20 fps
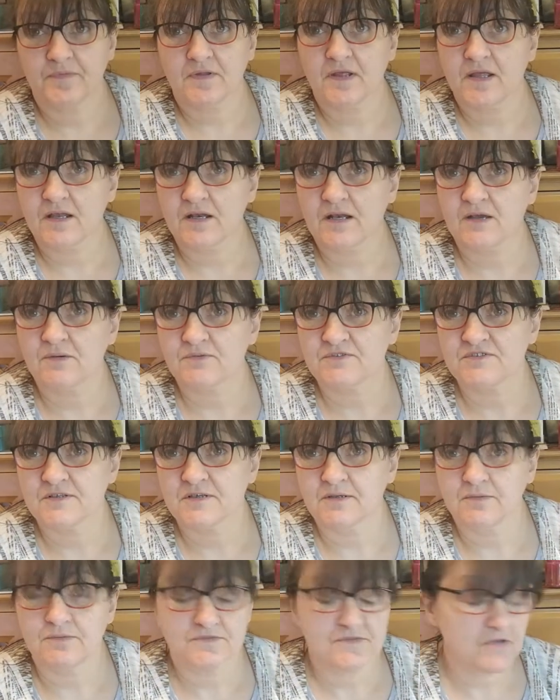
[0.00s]
and that was it,
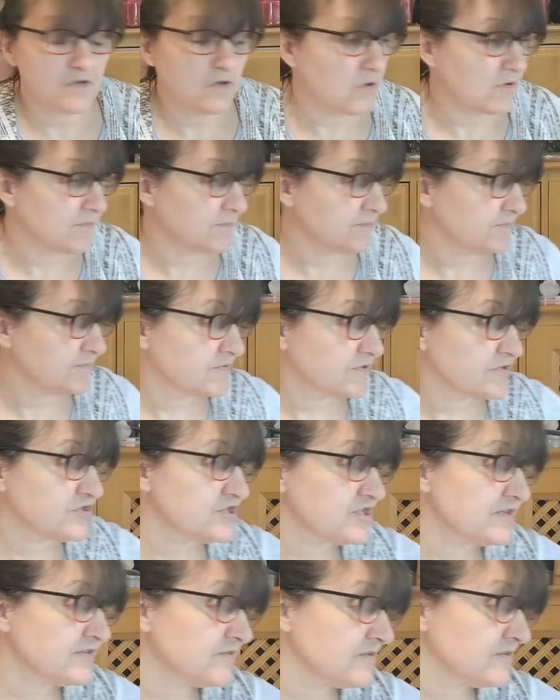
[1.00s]
it was gone, because she
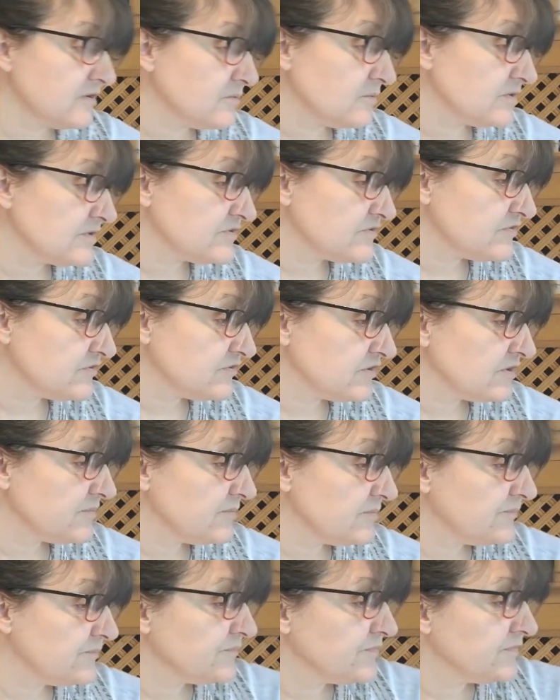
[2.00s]
hasn't got one to do.
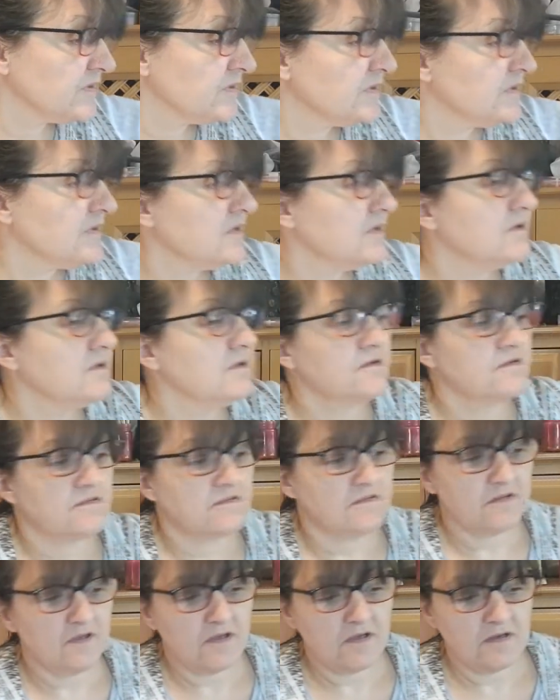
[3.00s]

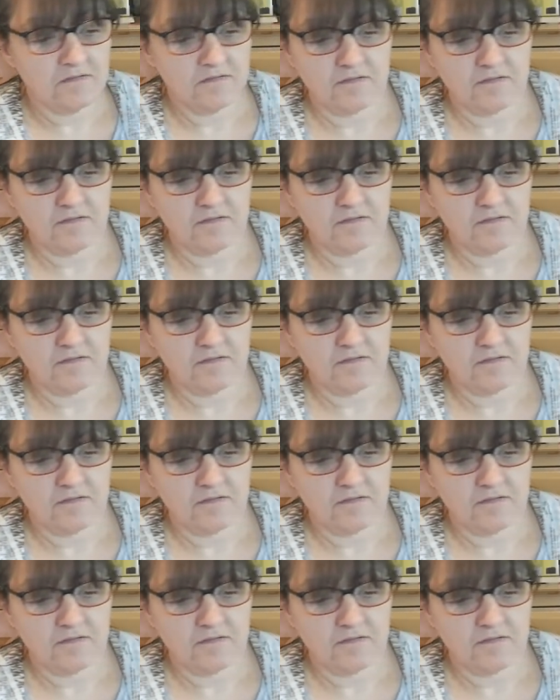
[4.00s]
So